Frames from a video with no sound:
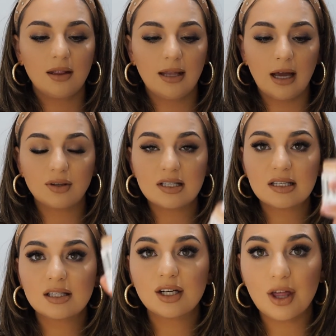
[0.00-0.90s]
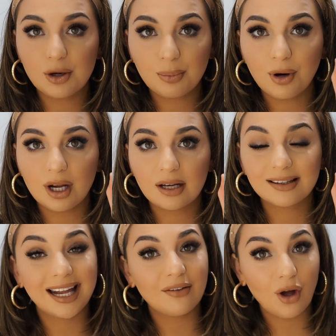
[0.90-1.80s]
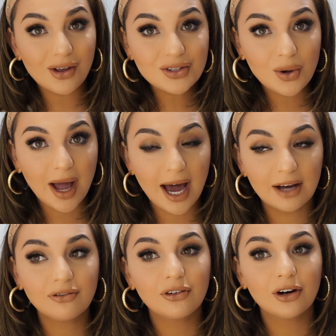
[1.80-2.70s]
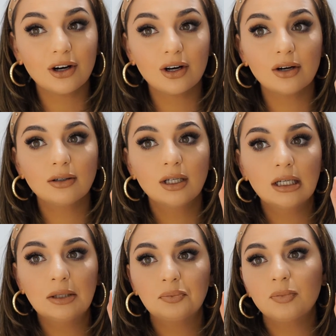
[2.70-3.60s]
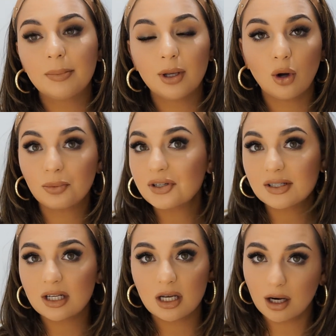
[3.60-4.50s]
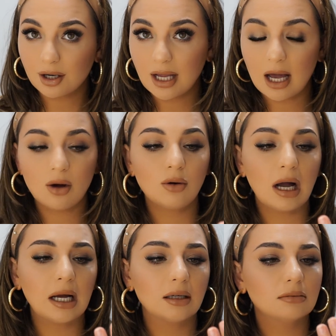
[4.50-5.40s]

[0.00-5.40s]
Now, this is another product that I've also had for maybe almost a year now.